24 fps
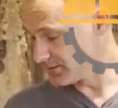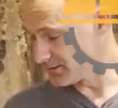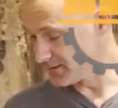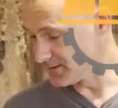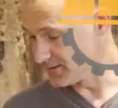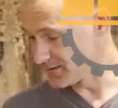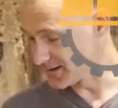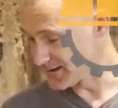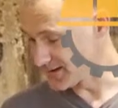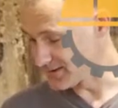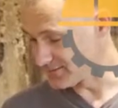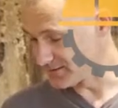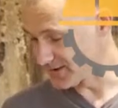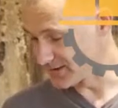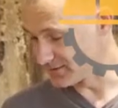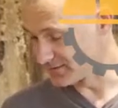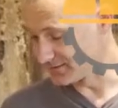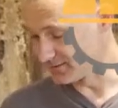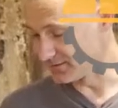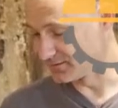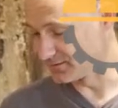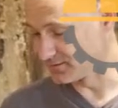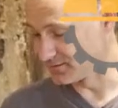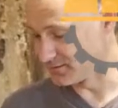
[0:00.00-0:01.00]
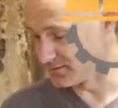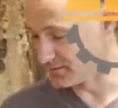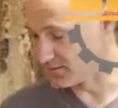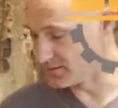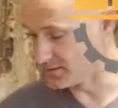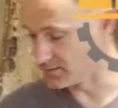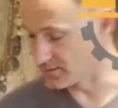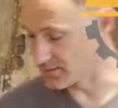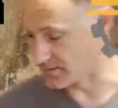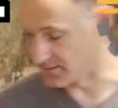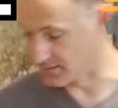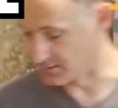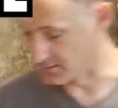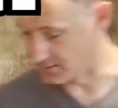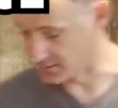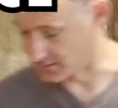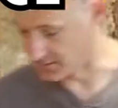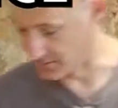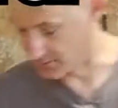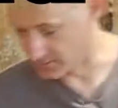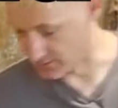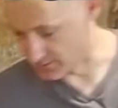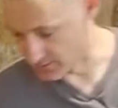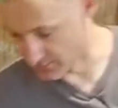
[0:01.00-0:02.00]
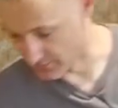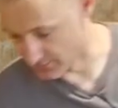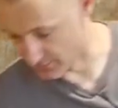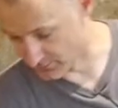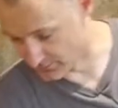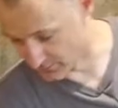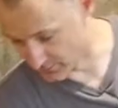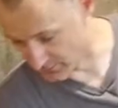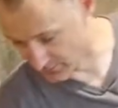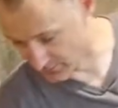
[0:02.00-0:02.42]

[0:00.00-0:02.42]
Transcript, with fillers: thing that I've actually seen that is